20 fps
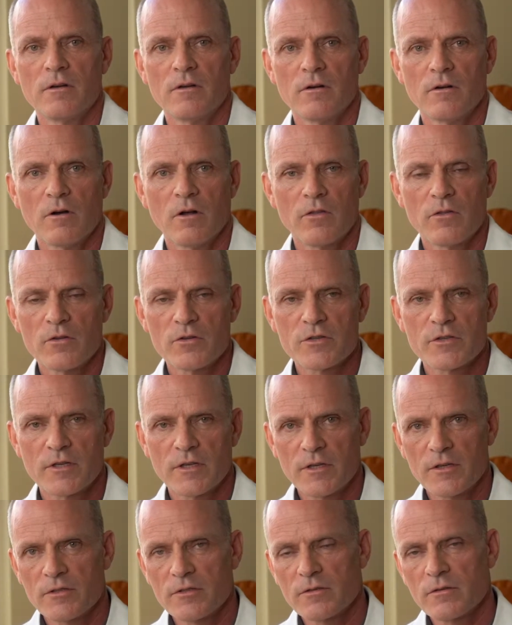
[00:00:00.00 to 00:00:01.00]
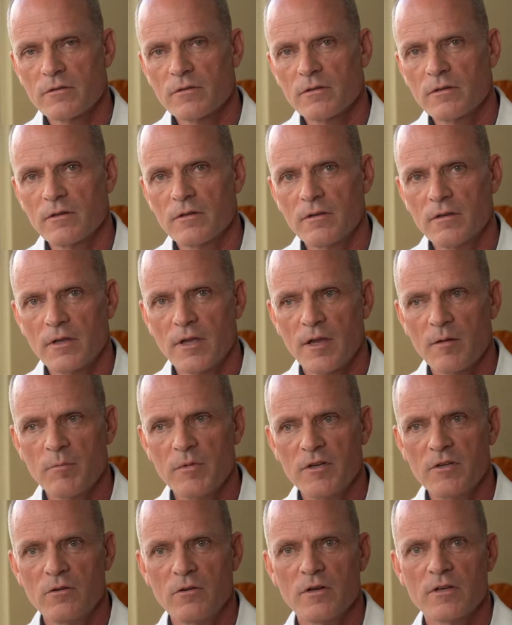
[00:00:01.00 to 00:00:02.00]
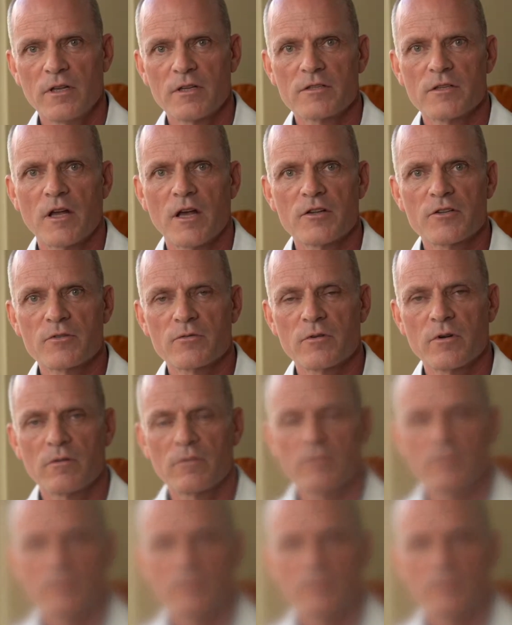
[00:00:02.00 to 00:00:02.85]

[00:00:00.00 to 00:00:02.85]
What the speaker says: All those things can be due to testosterone.